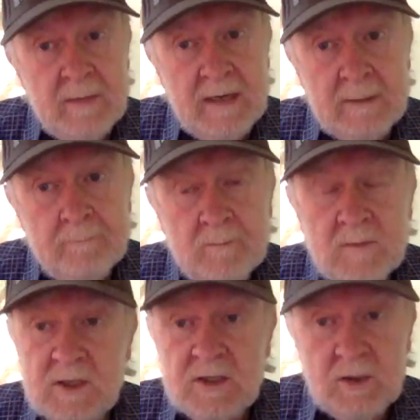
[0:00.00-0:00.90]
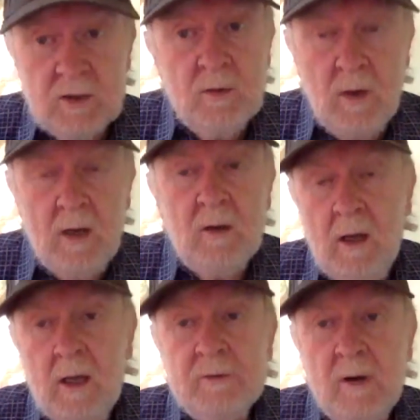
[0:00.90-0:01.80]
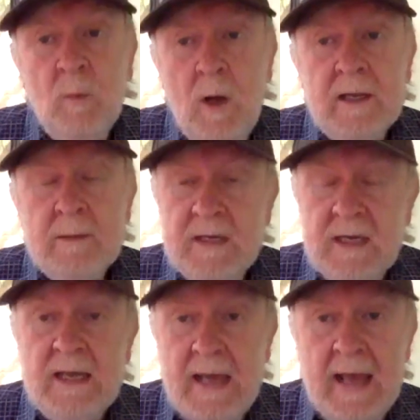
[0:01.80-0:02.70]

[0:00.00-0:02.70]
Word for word: came in to do Andre and B,